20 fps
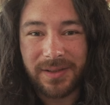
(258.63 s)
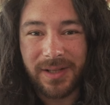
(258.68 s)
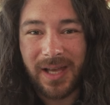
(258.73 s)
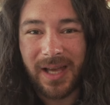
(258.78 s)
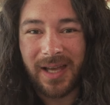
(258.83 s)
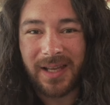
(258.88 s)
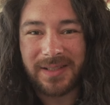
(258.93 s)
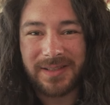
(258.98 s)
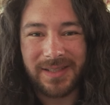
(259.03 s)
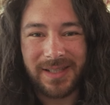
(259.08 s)

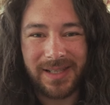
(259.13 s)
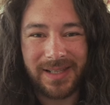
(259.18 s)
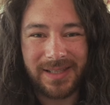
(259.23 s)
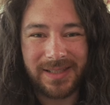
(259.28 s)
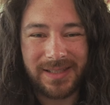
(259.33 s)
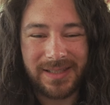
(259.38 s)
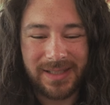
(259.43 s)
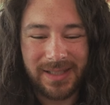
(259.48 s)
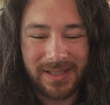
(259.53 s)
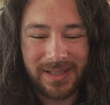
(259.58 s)
And
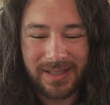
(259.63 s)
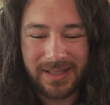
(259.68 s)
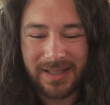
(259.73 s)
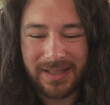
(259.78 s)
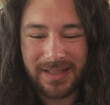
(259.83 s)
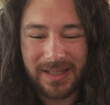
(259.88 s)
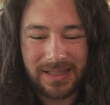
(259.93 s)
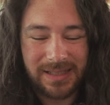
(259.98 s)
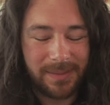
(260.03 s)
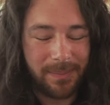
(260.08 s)
it,
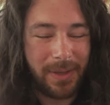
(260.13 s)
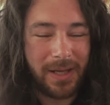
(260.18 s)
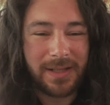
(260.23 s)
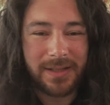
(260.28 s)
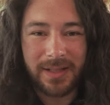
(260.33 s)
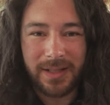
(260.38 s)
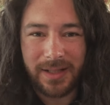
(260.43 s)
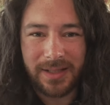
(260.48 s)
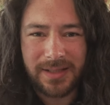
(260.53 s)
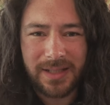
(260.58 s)
it it's
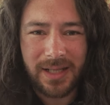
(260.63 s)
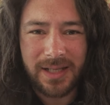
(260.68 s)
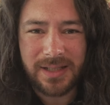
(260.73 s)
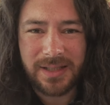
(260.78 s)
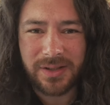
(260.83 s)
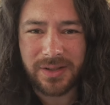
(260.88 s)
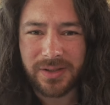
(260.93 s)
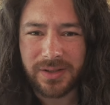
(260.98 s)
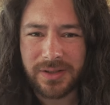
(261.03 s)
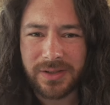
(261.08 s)
amazing. It
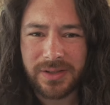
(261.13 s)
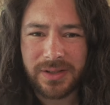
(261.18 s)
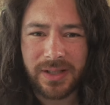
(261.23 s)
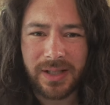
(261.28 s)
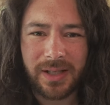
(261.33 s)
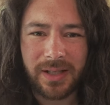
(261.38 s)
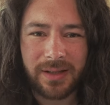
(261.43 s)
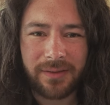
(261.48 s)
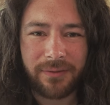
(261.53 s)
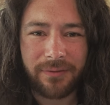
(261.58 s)
tastes good.
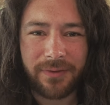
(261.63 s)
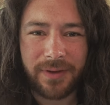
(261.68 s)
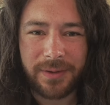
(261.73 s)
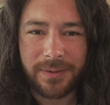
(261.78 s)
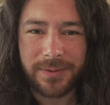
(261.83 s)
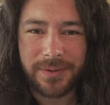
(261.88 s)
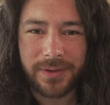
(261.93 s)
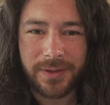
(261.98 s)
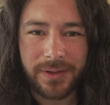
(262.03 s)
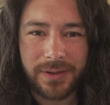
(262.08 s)
It
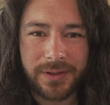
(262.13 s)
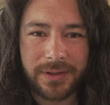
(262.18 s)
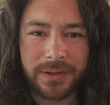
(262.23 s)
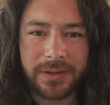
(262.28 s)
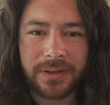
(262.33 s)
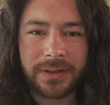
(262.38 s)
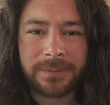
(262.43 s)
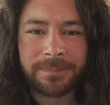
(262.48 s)
feels good.